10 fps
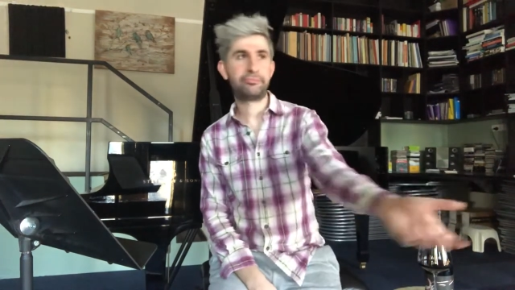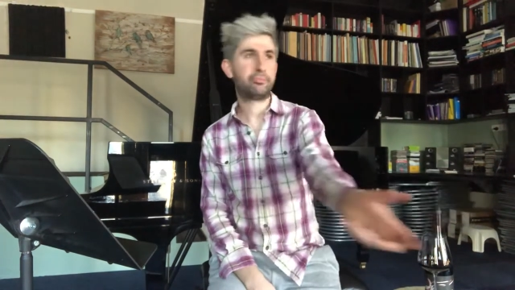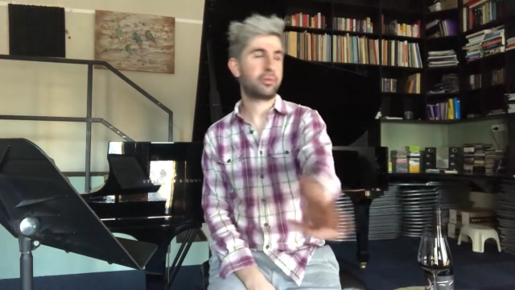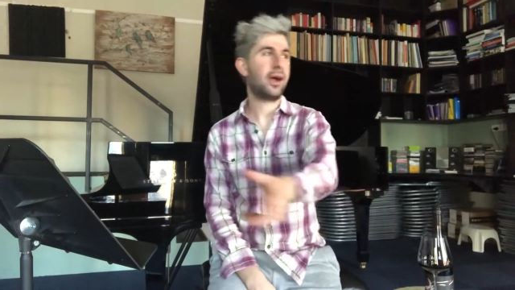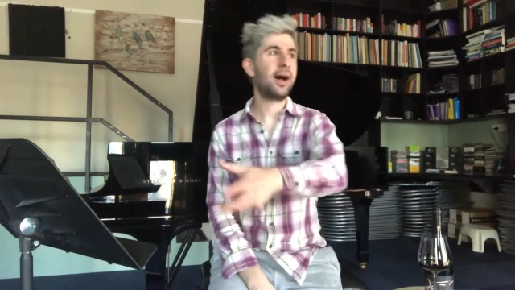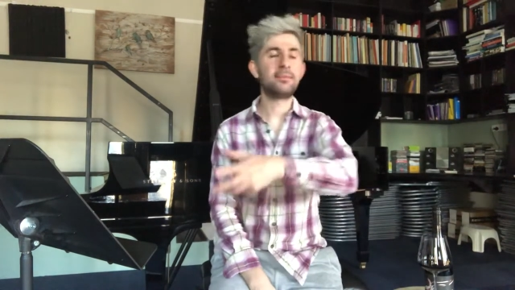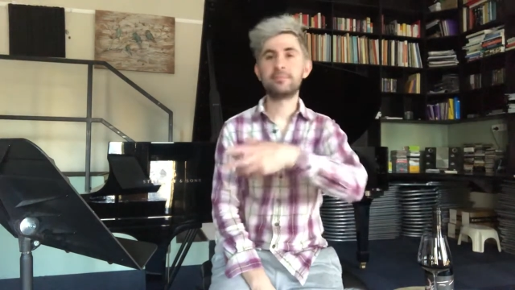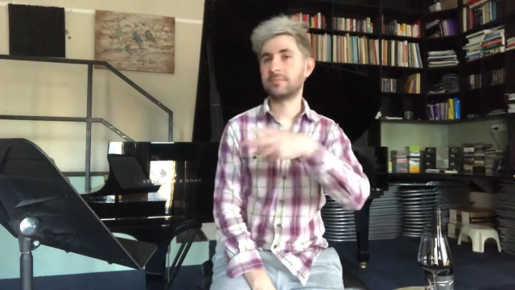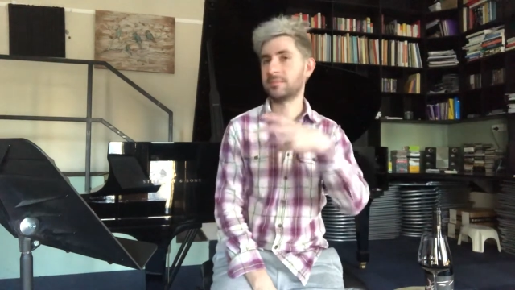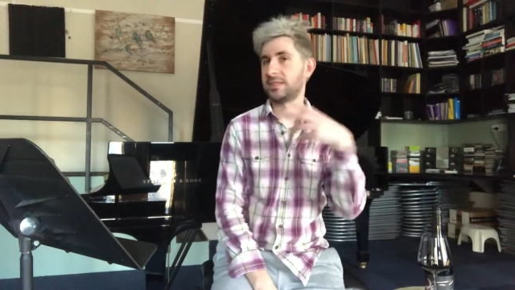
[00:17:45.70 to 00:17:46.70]

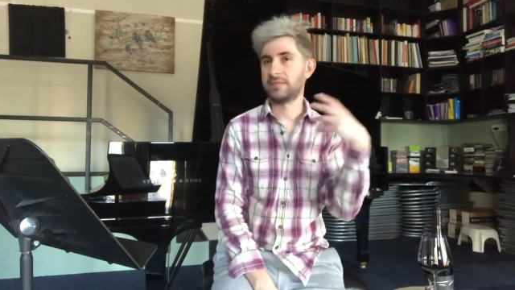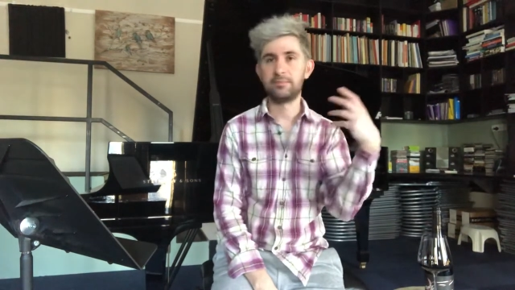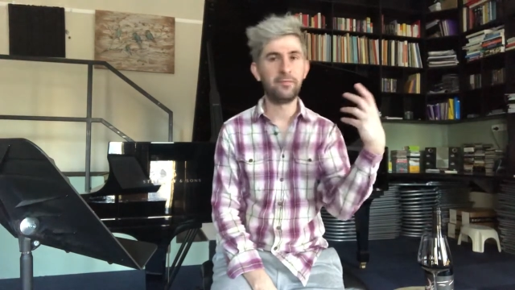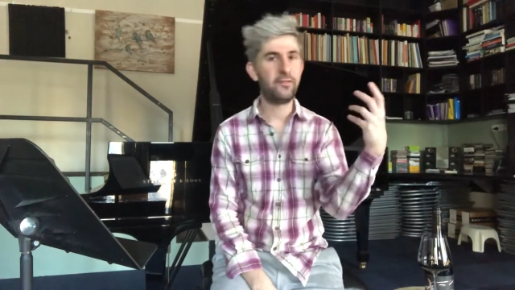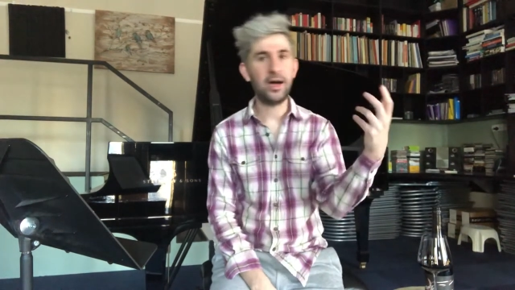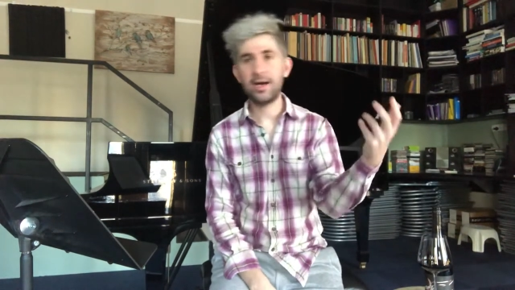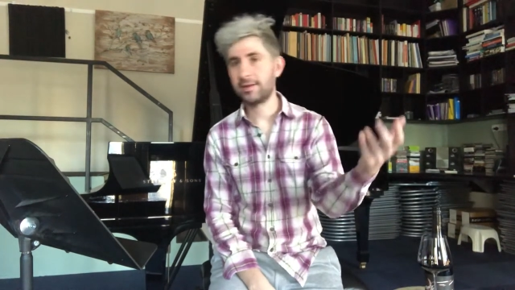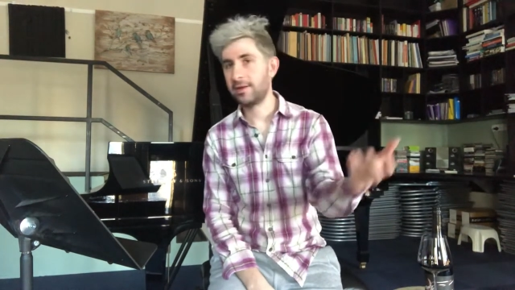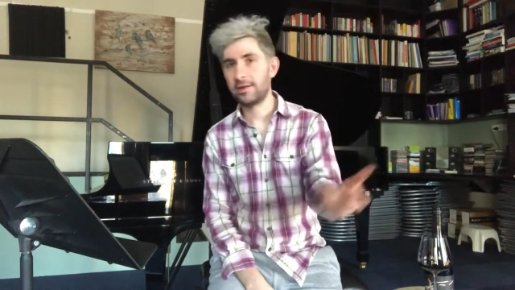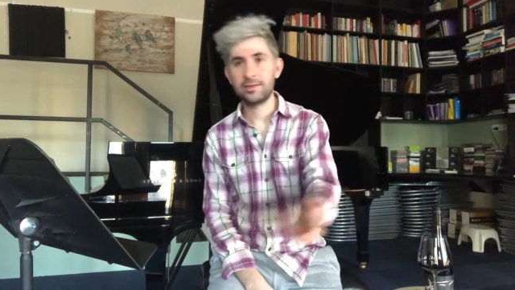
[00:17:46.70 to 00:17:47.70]
Brahms,
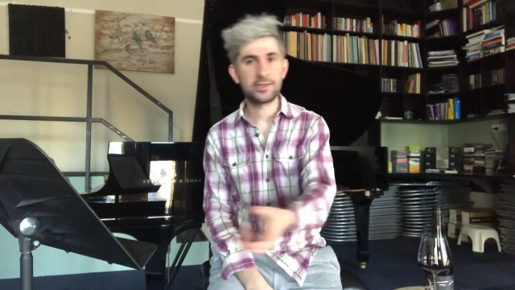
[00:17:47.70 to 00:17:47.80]
Wagner,